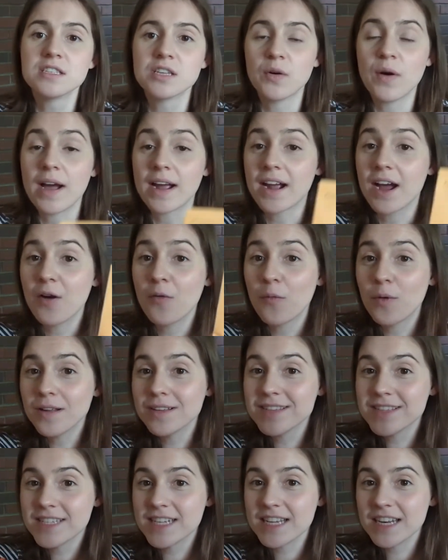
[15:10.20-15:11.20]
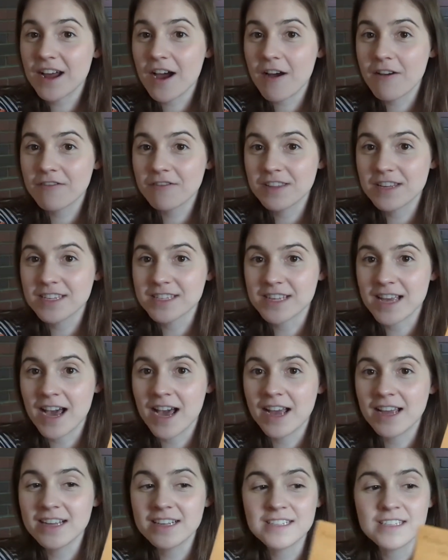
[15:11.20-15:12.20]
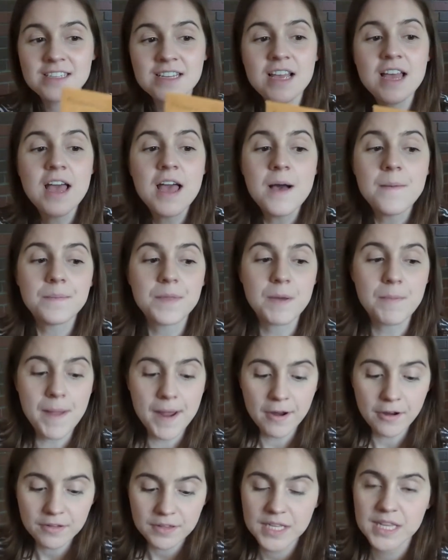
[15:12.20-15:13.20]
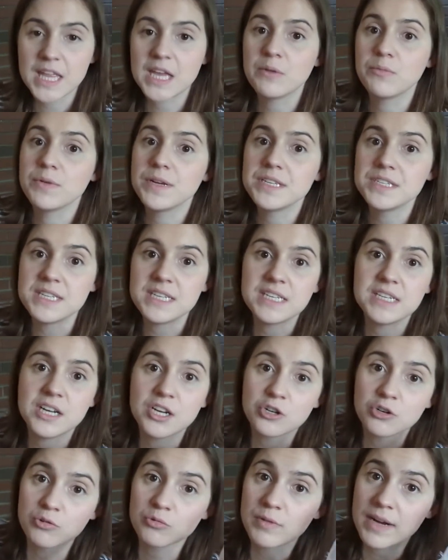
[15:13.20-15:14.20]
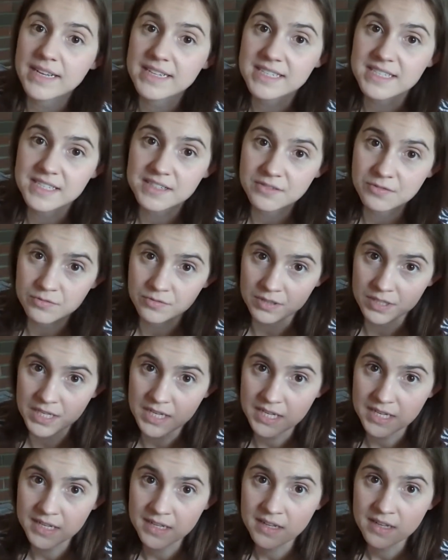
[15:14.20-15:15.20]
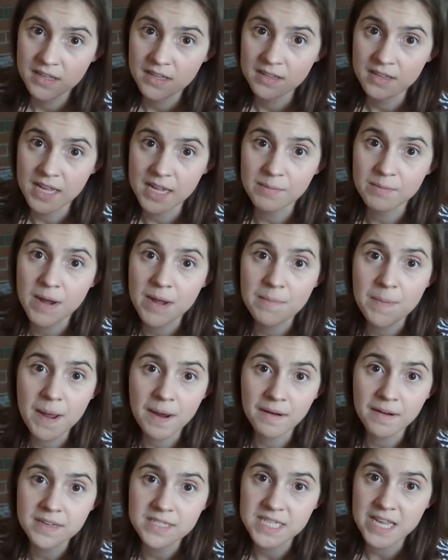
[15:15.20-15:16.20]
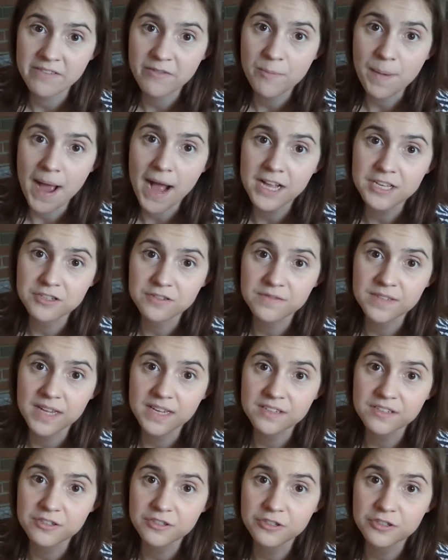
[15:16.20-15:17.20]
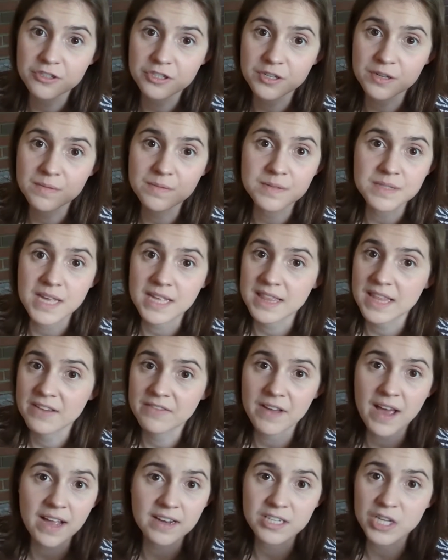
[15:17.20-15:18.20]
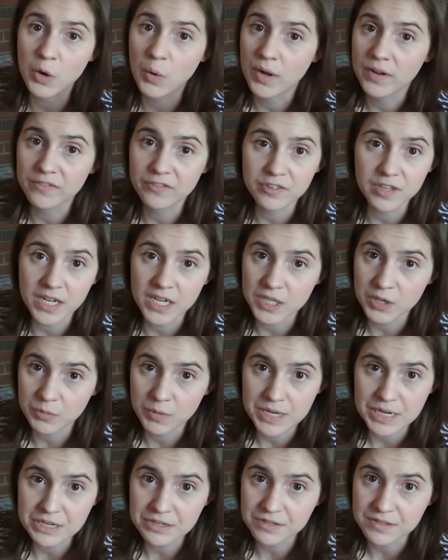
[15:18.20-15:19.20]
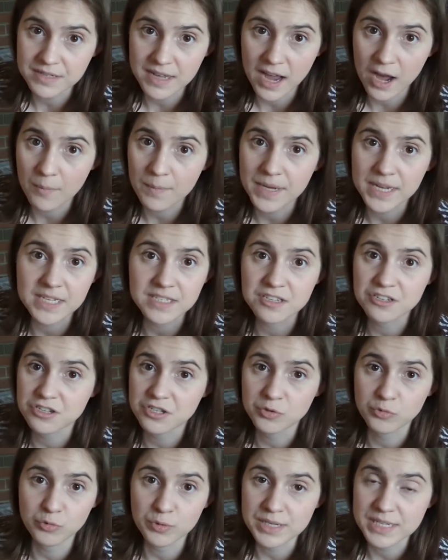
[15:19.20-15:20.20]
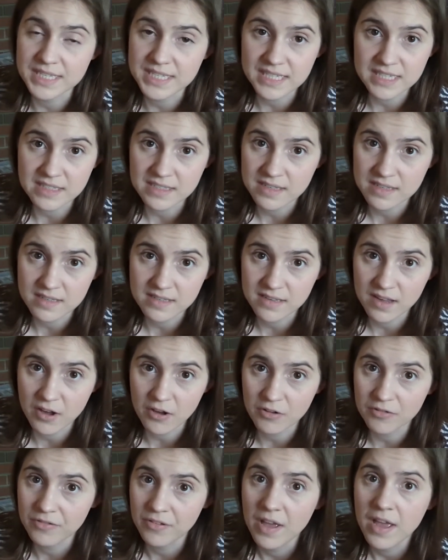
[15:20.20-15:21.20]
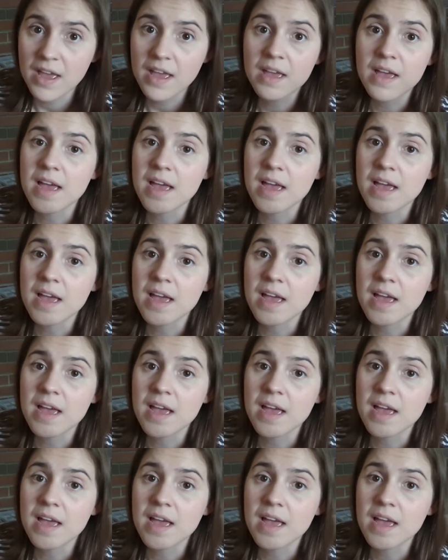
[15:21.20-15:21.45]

So I got 1 seed off of these guys. Apparently they reseed aggressively. Like my parents have a patch of nasturtiums that they've had going for like 3 years now because it just reseeds itself.